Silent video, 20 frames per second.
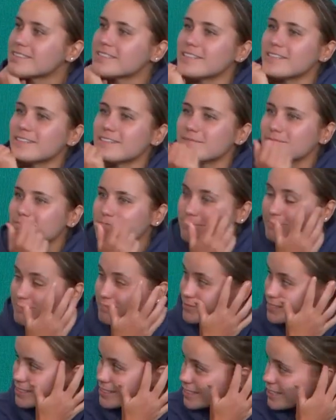
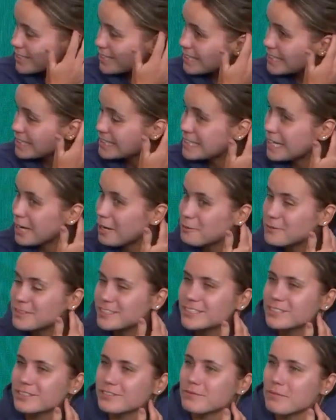Yeah, it was
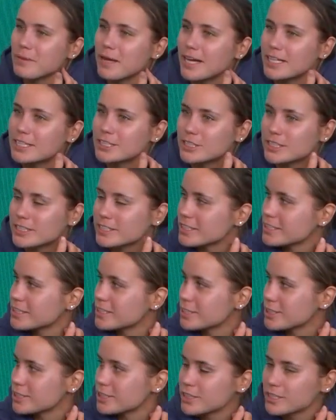a tough match. Jessica's
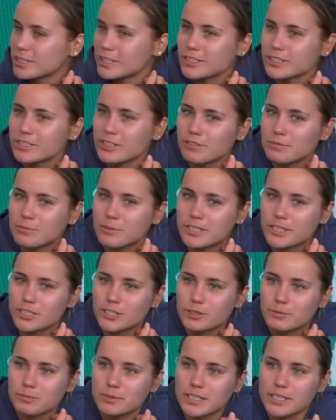such a tough player
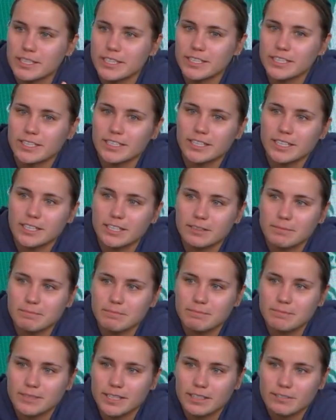to play.
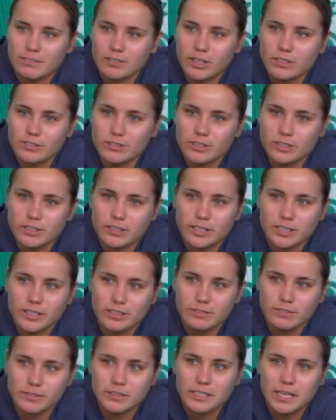I've lost to her like a
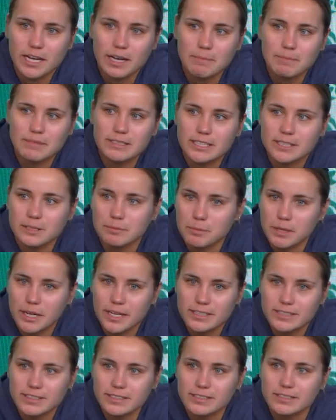few times and in
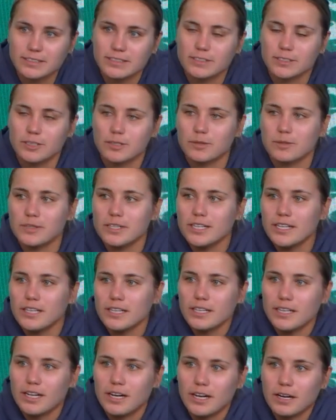practice, so
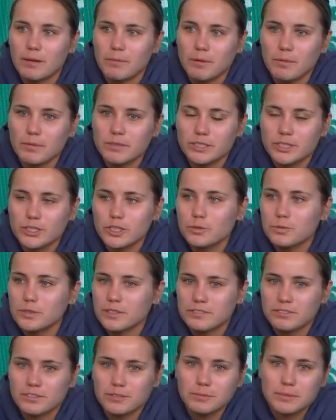it was a good win
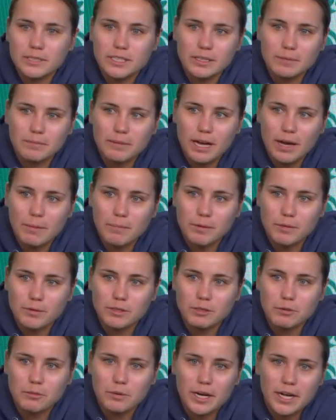for me. I'm happy
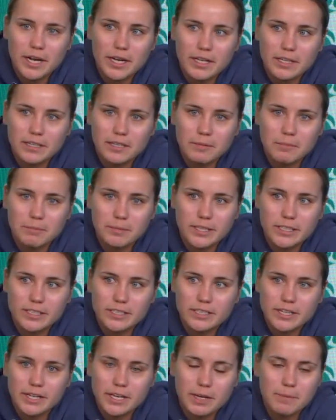with the way I
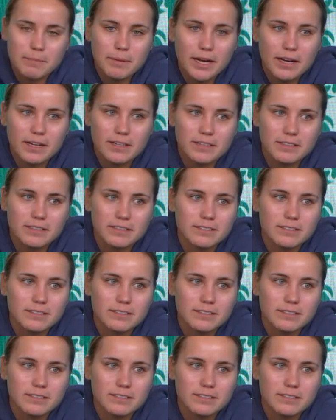competed and came back.